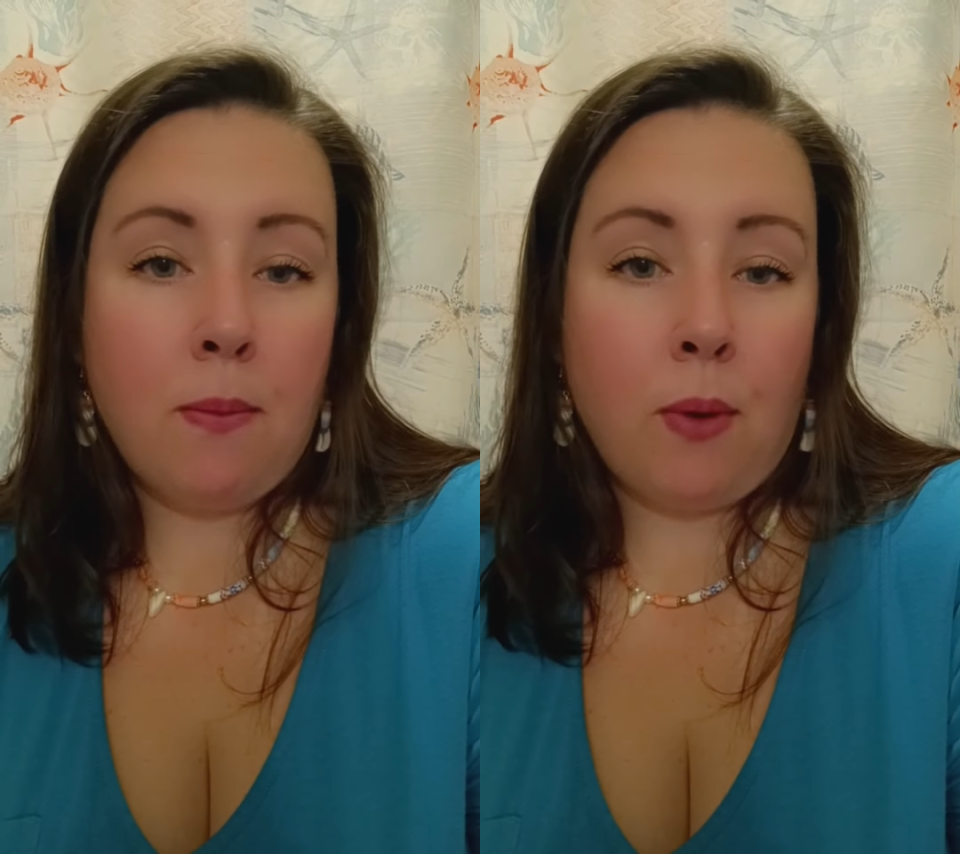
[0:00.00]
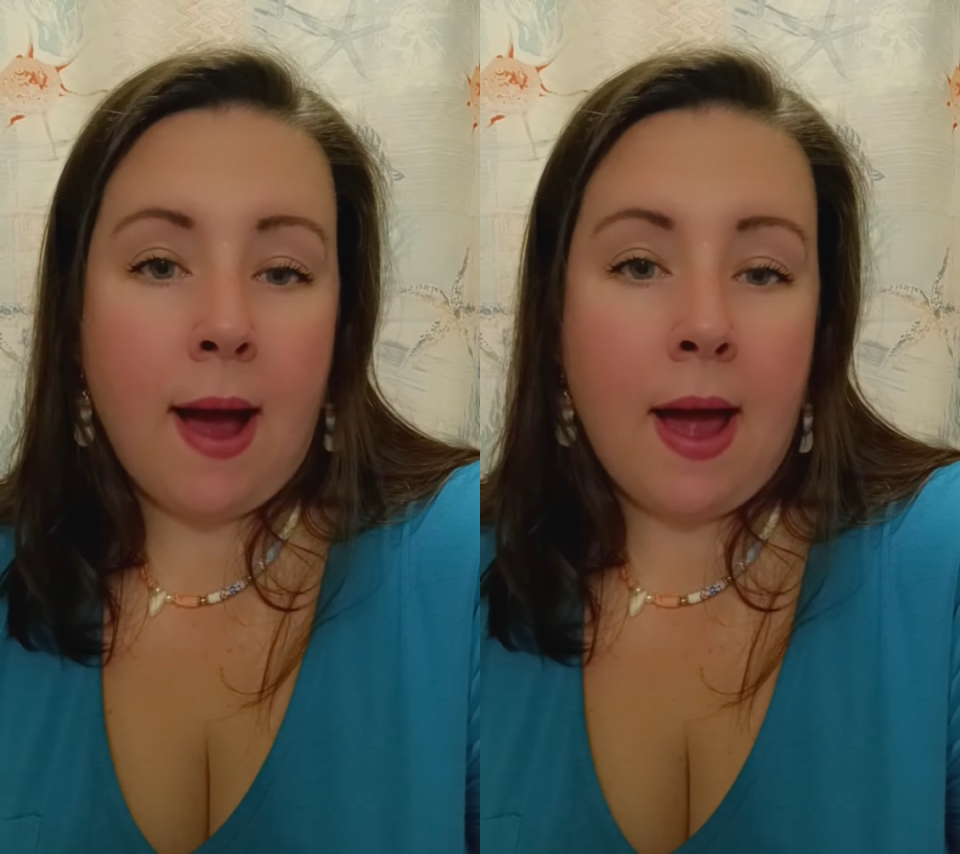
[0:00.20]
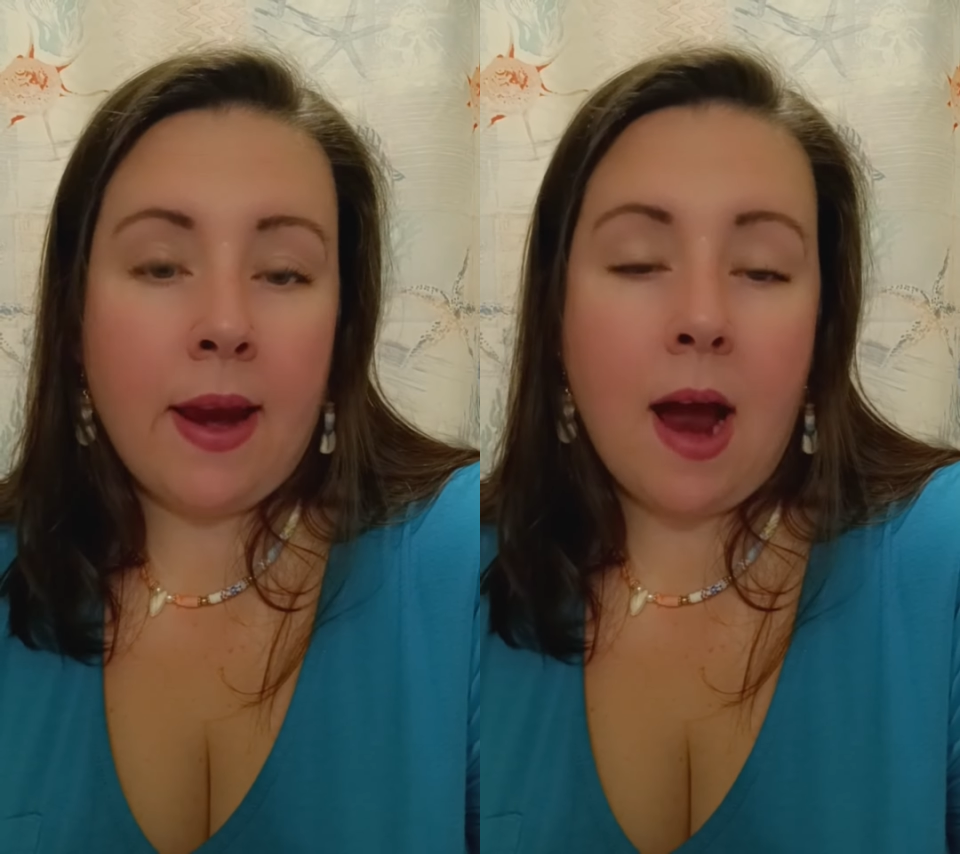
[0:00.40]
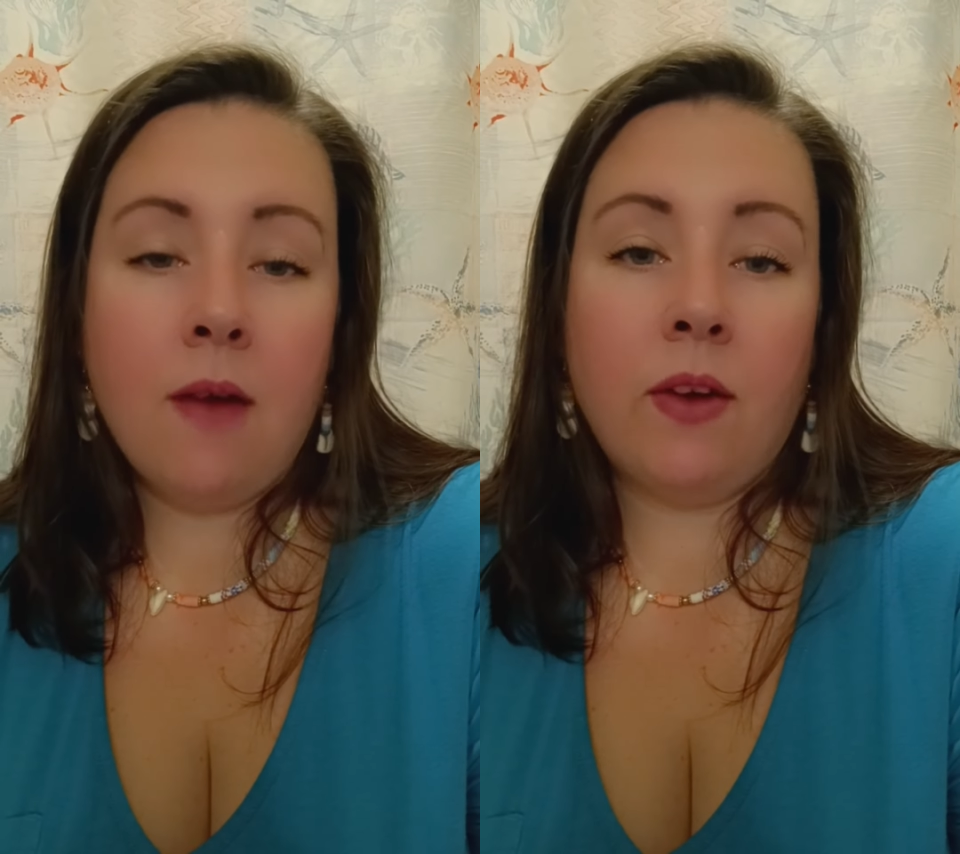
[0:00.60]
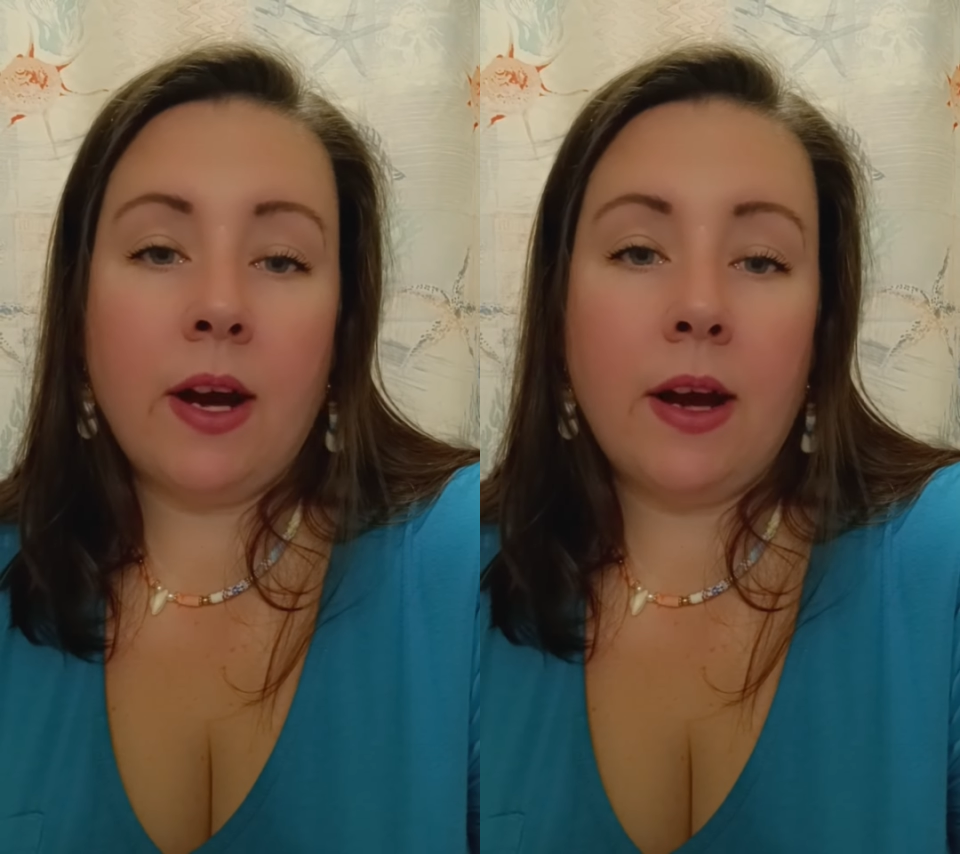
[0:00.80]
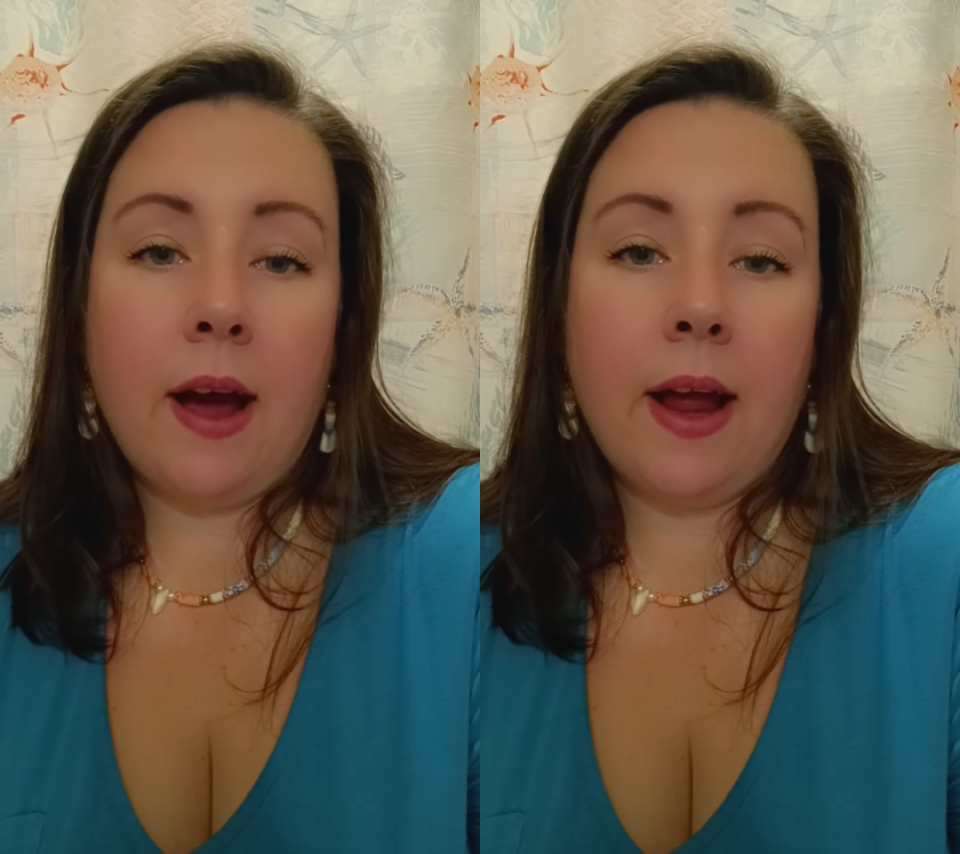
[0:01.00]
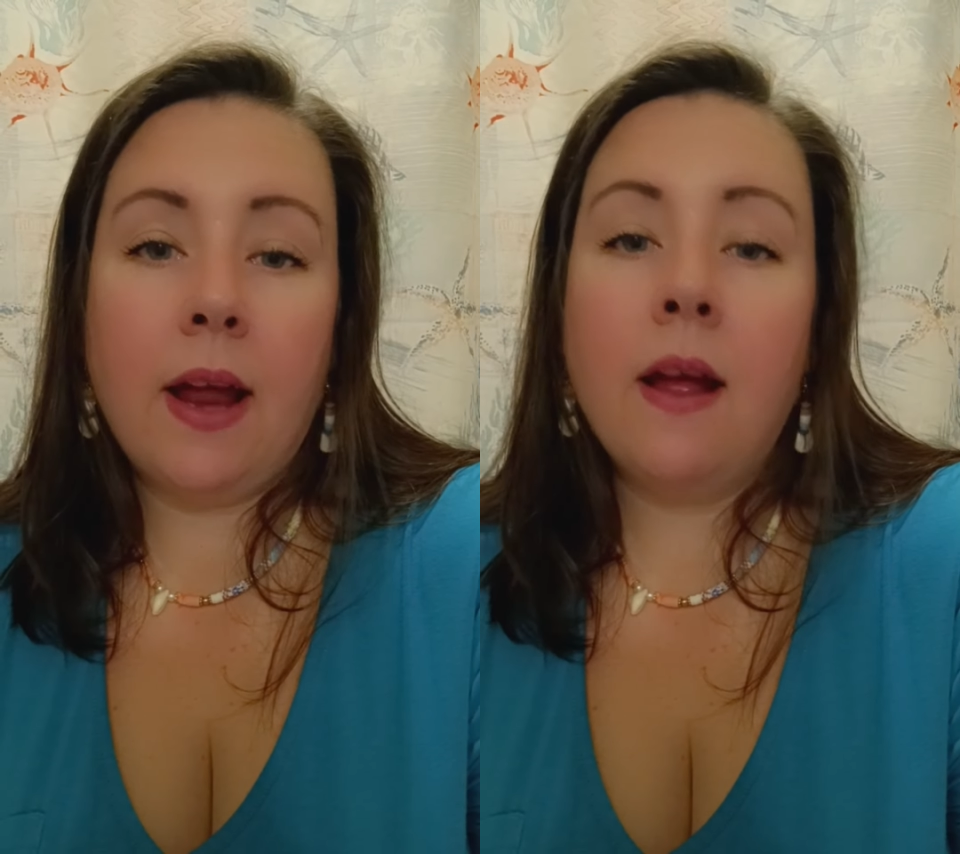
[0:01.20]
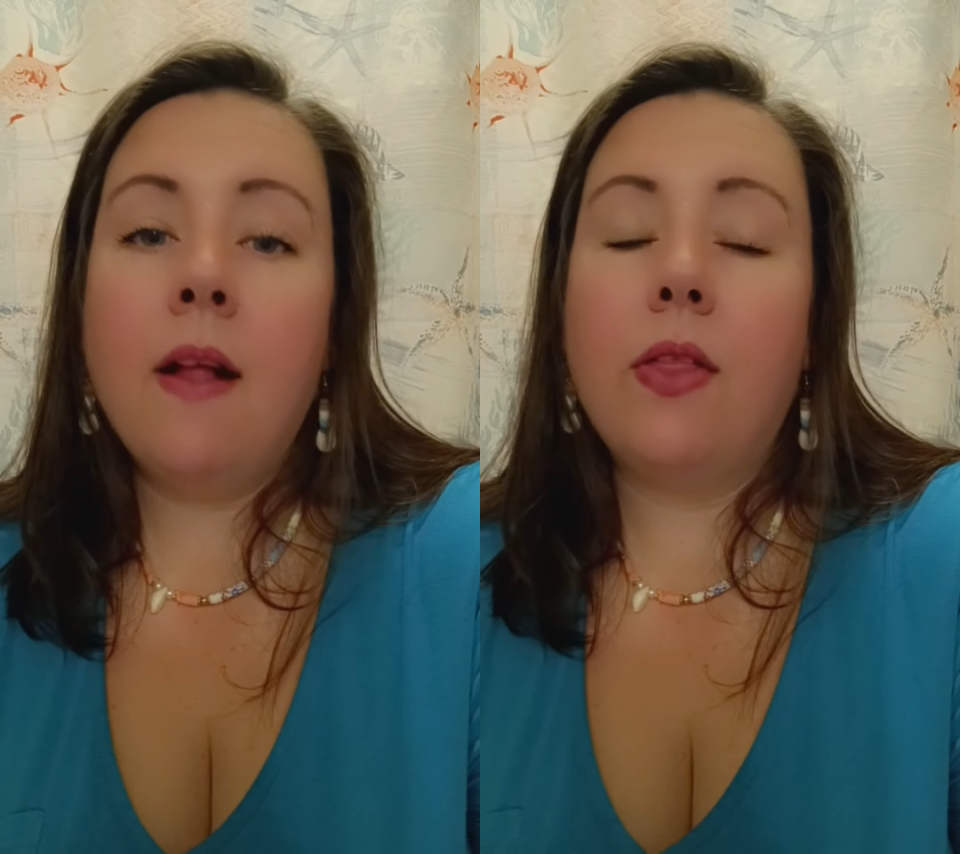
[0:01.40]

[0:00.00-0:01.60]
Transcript: bread every night.